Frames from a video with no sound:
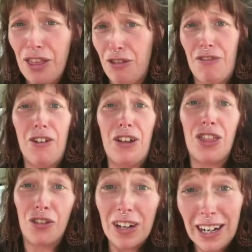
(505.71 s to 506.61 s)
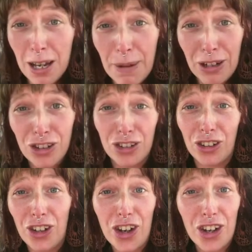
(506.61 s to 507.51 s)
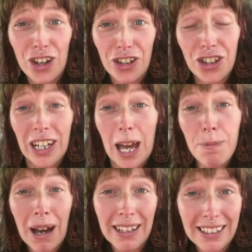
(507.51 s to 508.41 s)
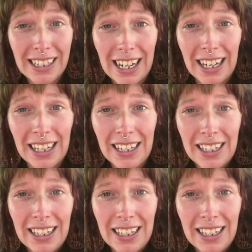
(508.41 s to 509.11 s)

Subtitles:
the very three-dimensional urge to get a pasty,